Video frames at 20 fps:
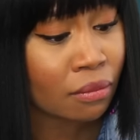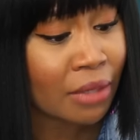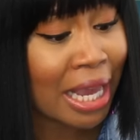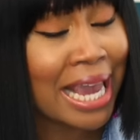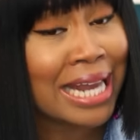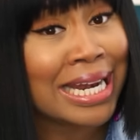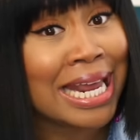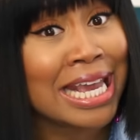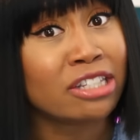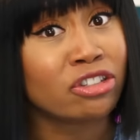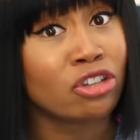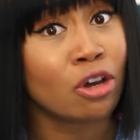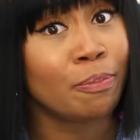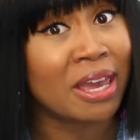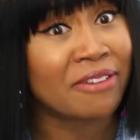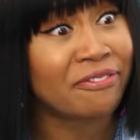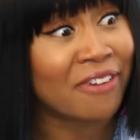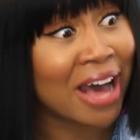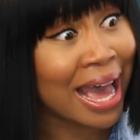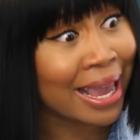He needs to
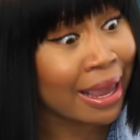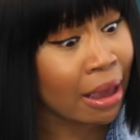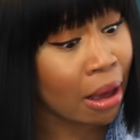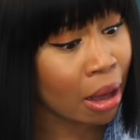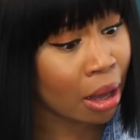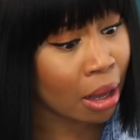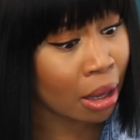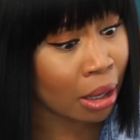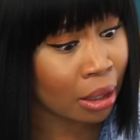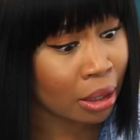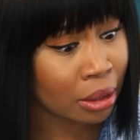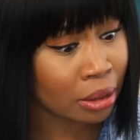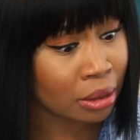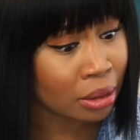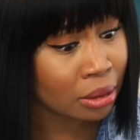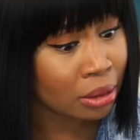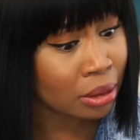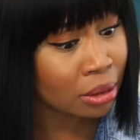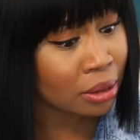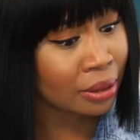be fired,
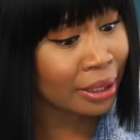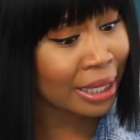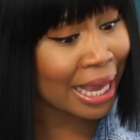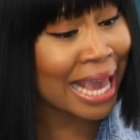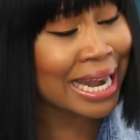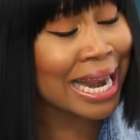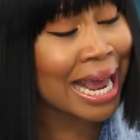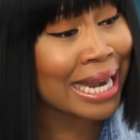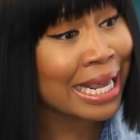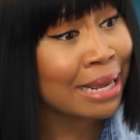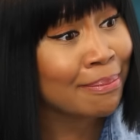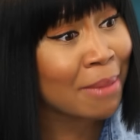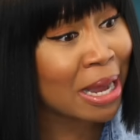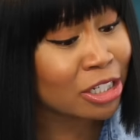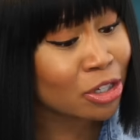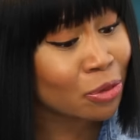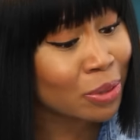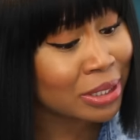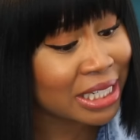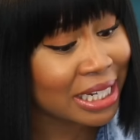and I need my I
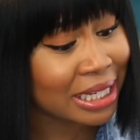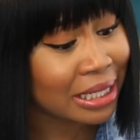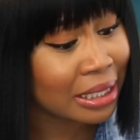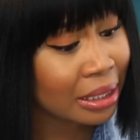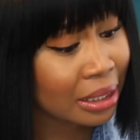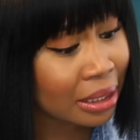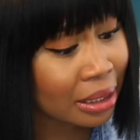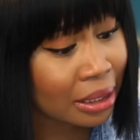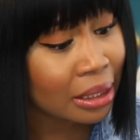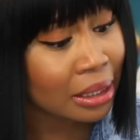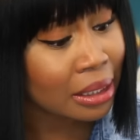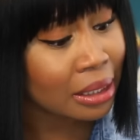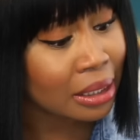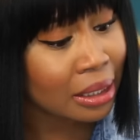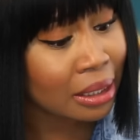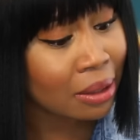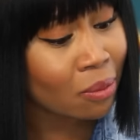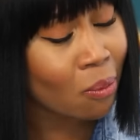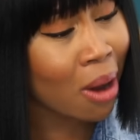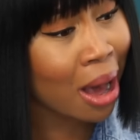need twenty.
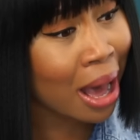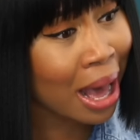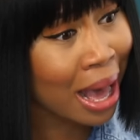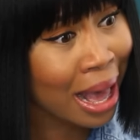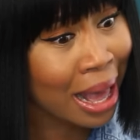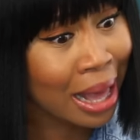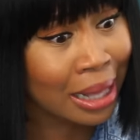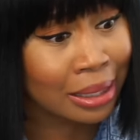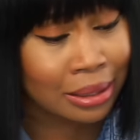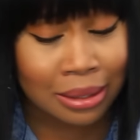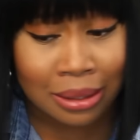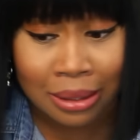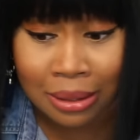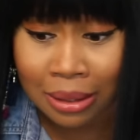What?